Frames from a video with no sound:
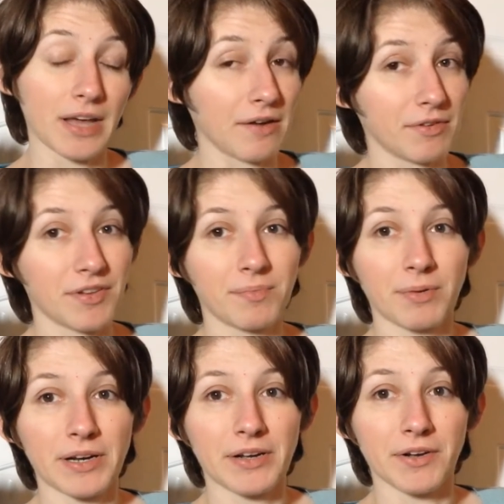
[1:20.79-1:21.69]
That was
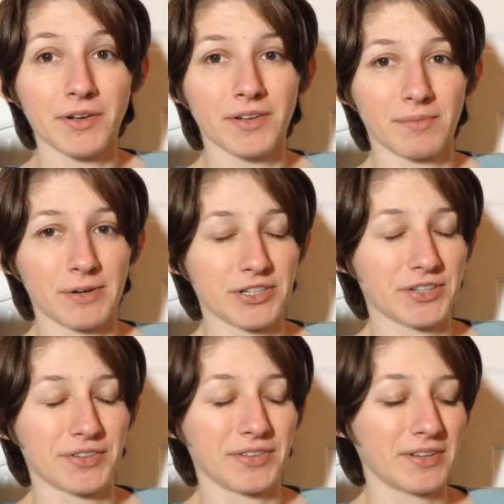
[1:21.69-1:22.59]
pretty good,
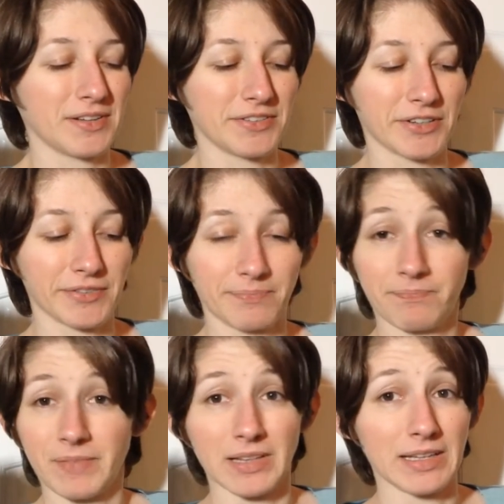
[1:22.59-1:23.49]
especially since he's just
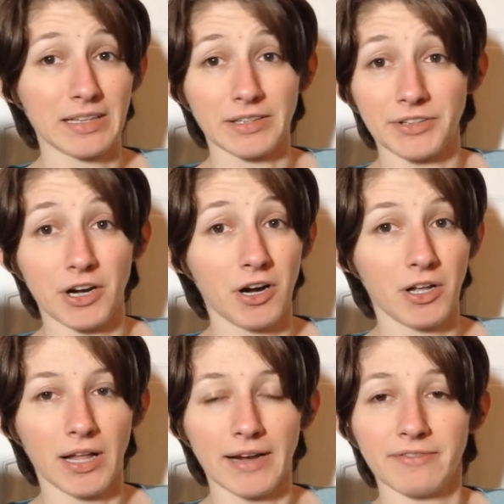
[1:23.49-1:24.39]
a little
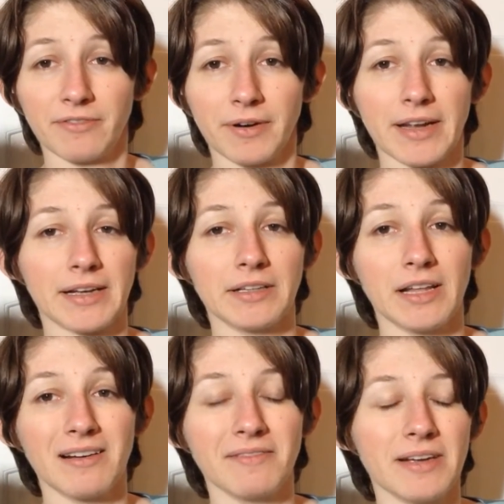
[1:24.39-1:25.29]
doll. I freaking
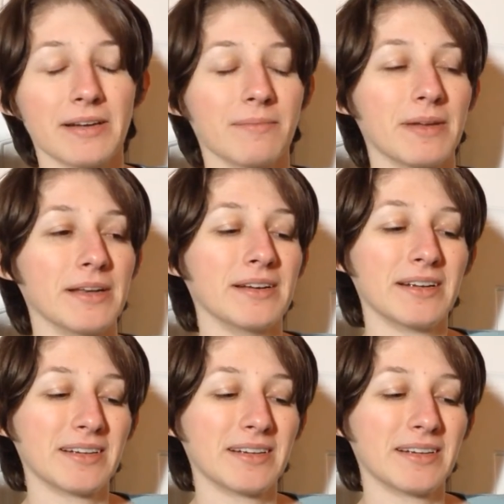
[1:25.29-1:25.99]
love him and